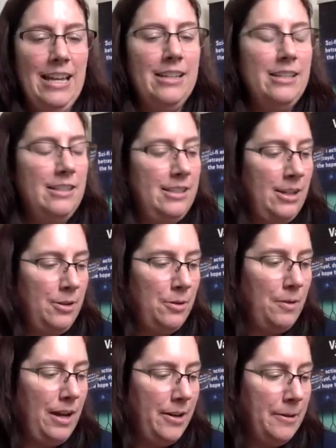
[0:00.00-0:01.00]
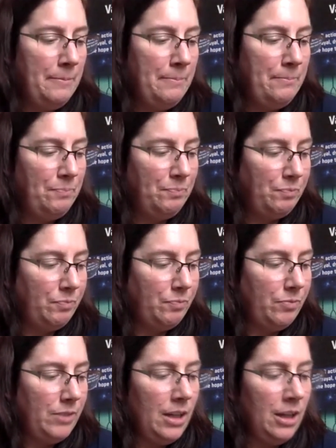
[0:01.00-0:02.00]
So
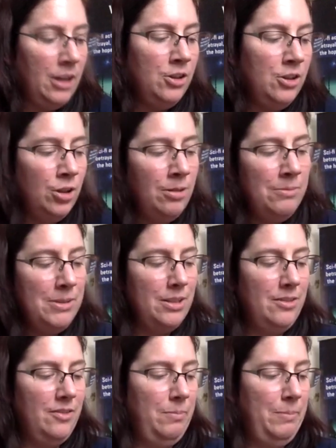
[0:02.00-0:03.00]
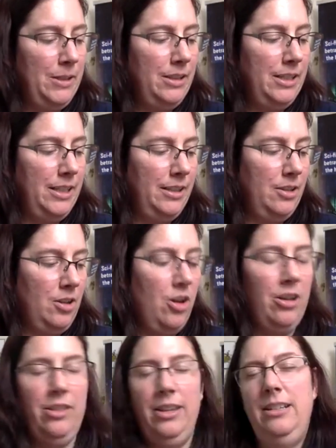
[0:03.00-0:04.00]
in terms of building
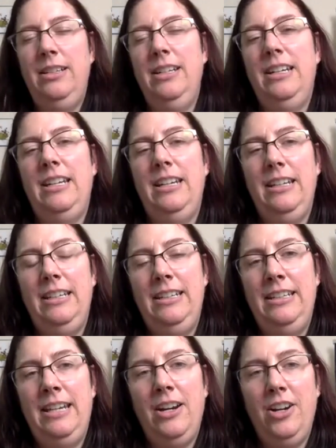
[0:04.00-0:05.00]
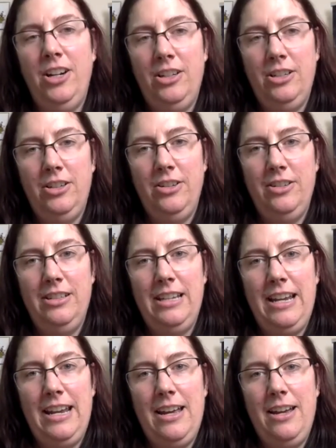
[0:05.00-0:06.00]
authentic characters,
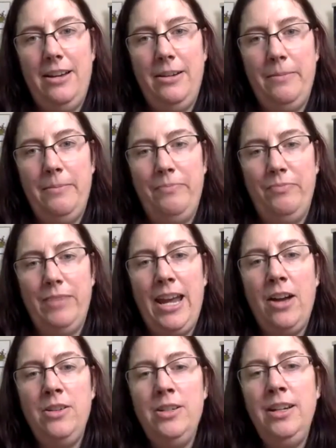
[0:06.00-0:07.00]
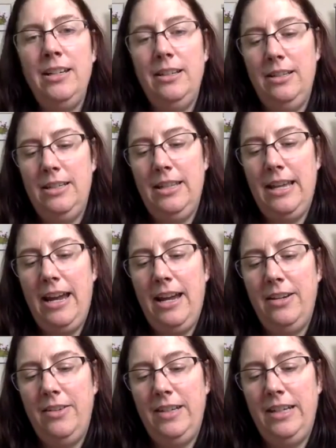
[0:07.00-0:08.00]
how do you get into the
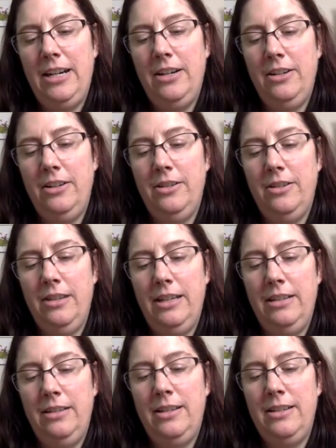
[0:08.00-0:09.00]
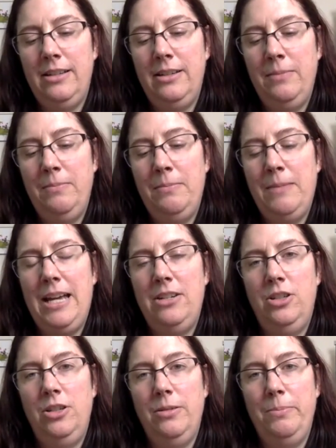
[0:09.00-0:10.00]
head of a character that doesn't
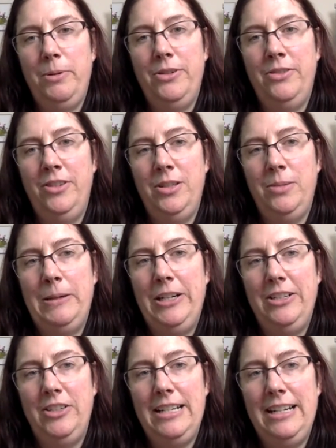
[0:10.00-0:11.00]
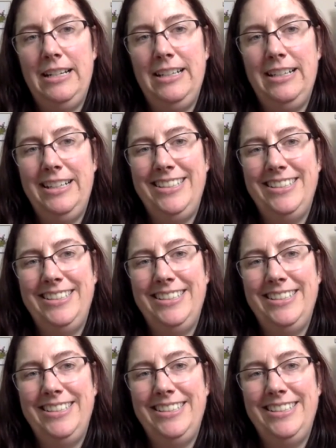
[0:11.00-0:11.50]
match your personal experience or identity?